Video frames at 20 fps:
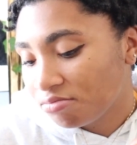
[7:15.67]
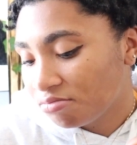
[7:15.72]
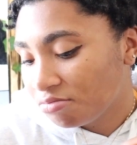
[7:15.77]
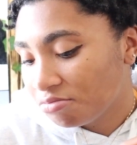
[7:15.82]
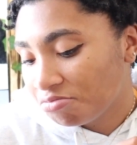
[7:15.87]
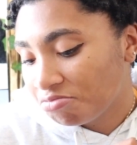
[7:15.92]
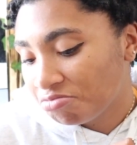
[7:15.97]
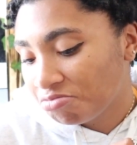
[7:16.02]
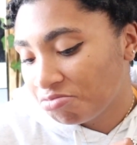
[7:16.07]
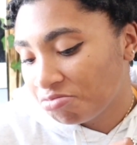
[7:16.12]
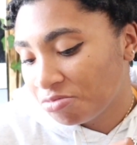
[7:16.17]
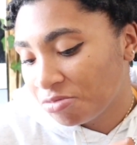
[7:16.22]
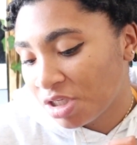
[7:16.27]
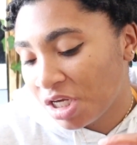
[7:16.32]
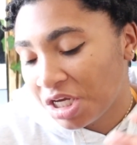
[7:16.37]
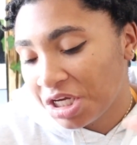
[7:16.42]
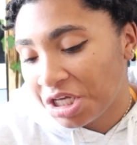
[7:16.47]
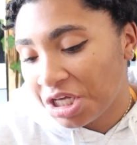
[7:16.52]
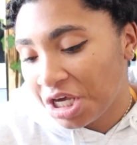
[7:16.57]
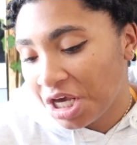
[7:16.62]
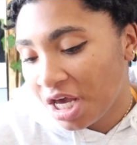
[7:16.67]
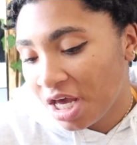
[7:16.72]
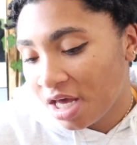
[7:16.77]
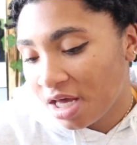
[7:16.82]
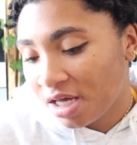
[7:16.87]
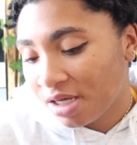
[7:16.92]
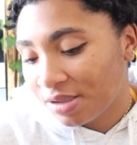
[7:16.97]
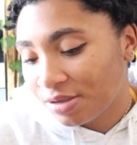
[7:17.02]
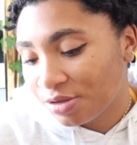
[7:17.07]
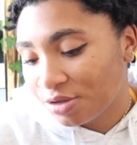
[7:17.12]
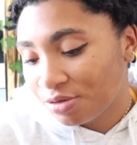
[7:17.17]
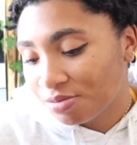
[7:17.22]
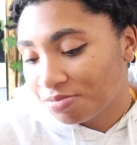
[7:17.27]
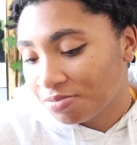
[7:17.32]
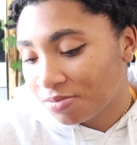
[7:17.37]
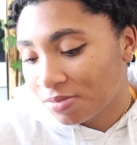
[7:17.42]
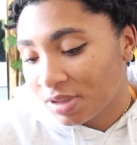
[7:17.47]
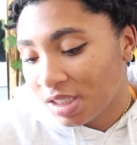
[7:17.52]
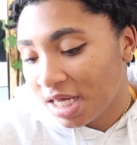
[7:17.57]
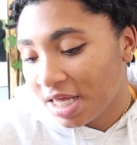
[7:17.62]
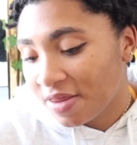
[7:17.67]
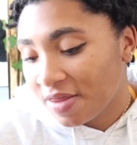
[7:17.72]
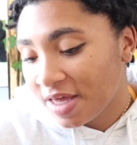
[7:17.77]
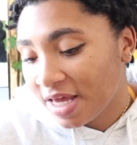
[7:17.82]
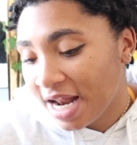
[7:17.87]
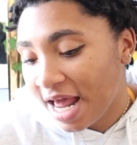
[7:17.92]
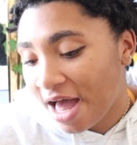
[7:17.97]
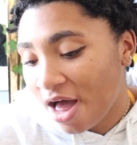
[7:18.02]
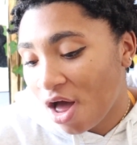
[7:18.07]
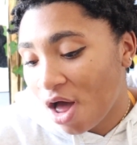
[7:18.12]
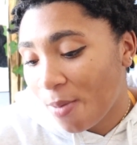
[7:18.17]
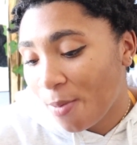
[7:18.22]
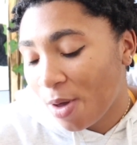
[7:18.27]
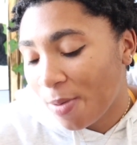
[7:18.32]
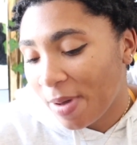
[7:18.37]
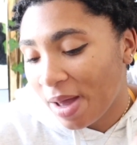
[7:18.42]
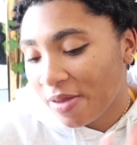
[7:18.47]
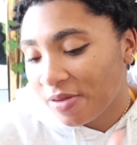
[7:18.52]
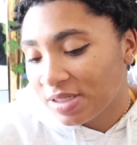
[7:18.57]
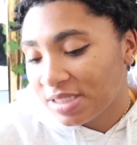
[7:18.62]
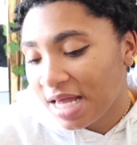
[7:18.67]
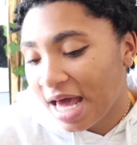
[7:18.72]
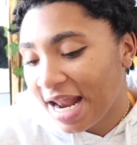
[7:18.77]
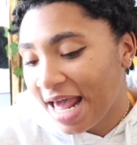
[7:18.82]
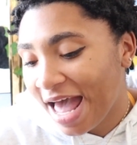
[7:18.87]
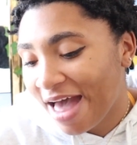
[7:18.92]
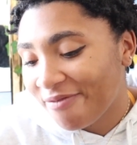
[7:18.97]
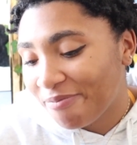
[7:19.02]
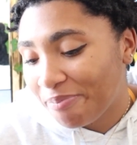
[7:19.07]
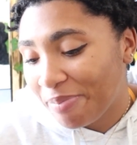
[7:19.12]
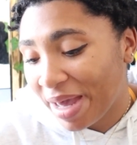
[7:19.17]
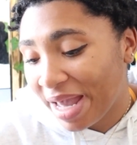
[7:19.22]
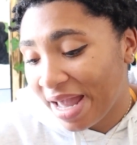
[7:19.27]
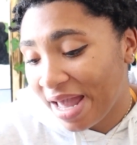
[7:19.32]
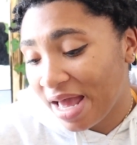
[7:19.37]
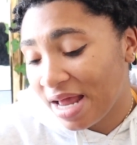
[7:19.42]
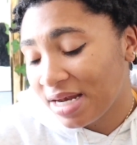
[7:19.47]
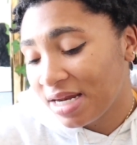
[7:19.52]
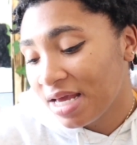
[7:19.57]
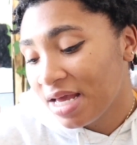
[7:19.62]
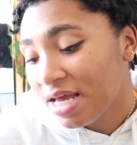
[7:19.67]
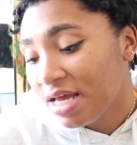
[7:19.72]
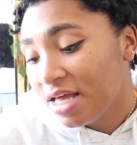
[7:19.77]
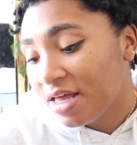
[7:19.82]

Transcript: And yeah. And then on the other side I have Band.